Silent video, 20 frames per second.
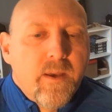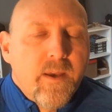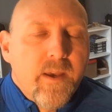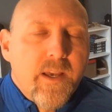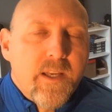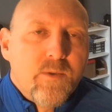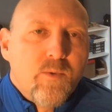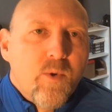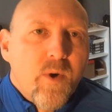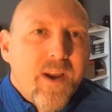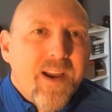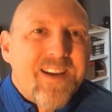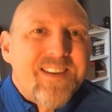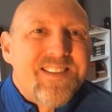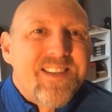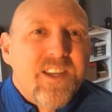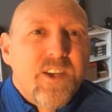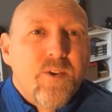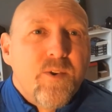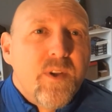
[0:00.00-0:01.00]
As we're
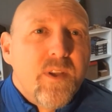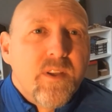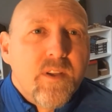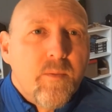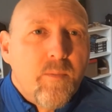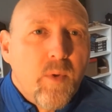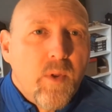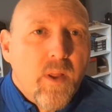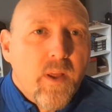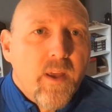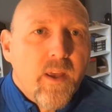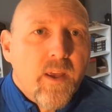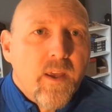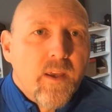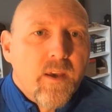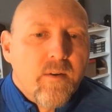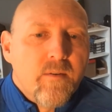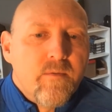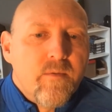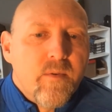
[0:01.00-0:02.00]
executing the
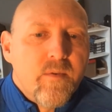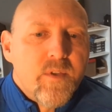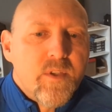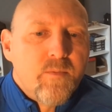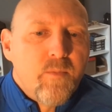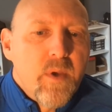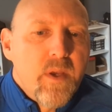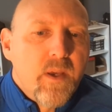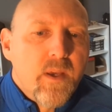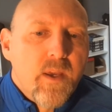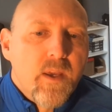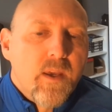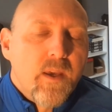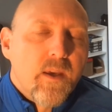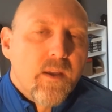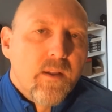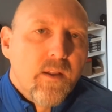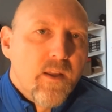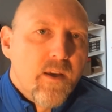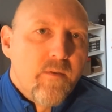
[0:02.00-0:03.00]
play of speaking
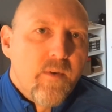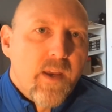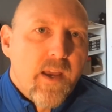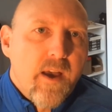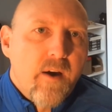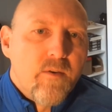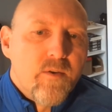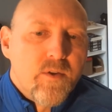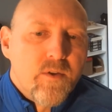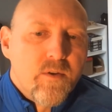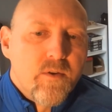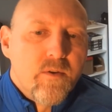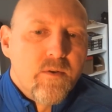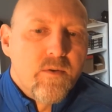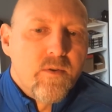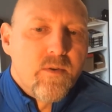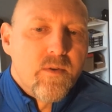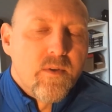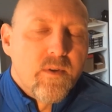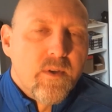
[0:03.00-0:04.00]
and living out
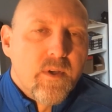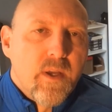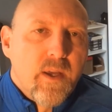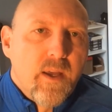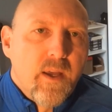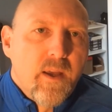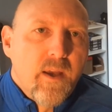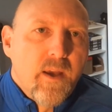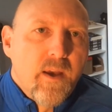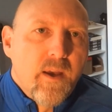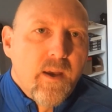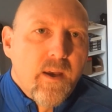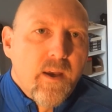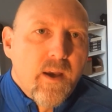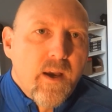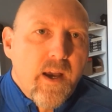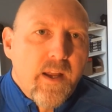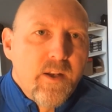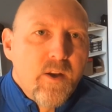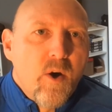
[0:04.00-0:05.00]
truth,
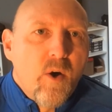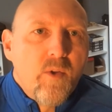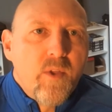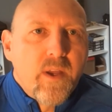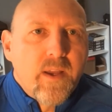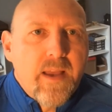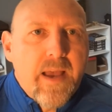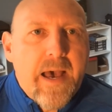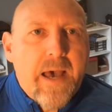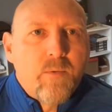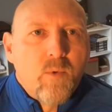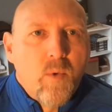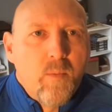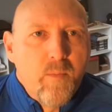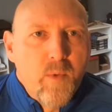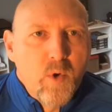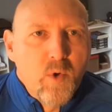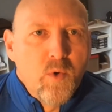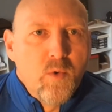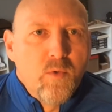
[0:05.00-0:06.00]
I know that God will
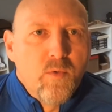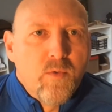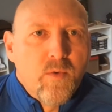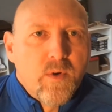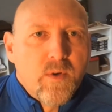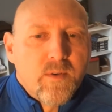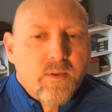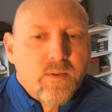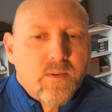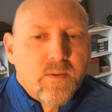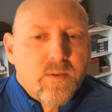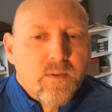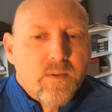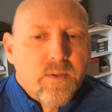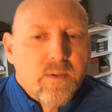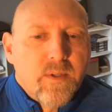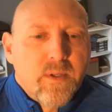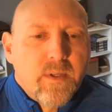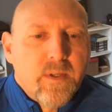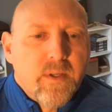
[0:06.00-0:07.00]
move.
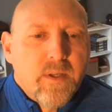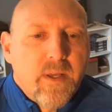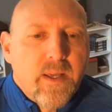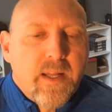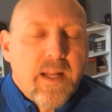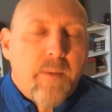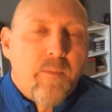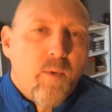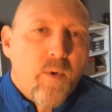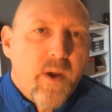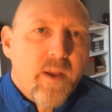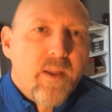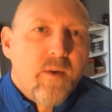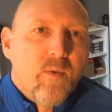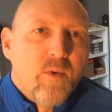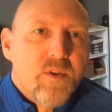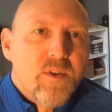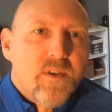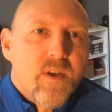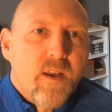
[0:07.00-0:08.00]
And I pray that
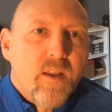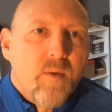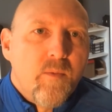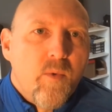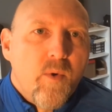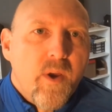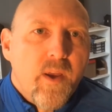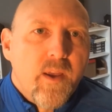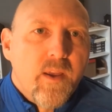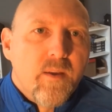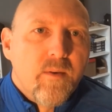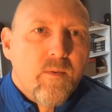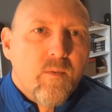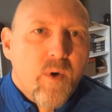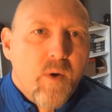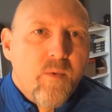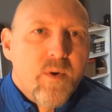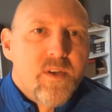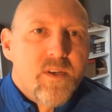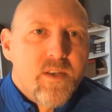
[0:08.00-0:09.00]
we'll celebrate
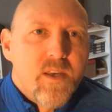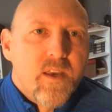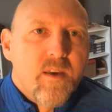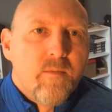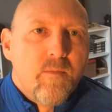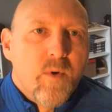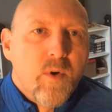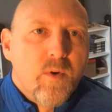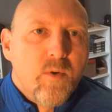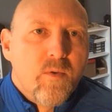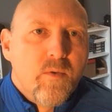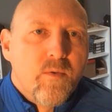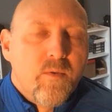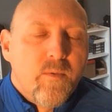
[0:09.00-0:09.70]
when we see him move.